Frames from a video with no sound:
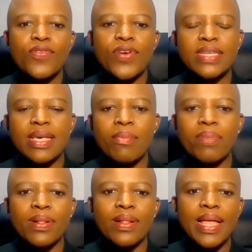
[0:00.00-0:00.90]
For
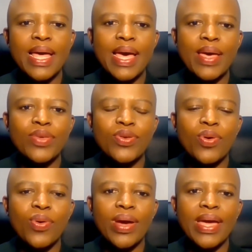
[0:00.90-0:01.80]
example, uh, you
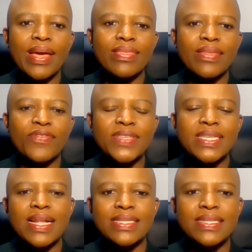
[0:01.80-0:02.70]
know, uh, the
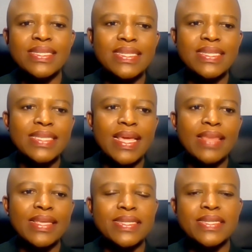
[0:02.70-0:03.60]
physical
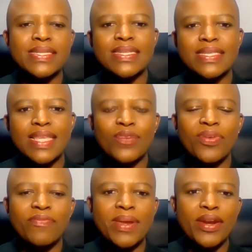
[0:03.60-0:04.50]
distancing, the distance that
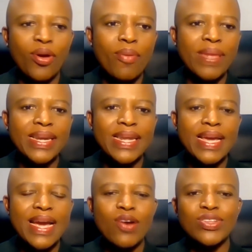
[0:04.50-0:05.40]
we've been
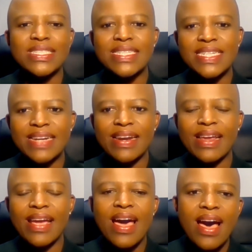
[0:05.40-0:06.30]
recommending,
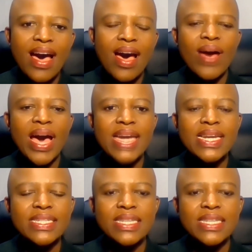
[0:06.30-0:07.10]
considering how highly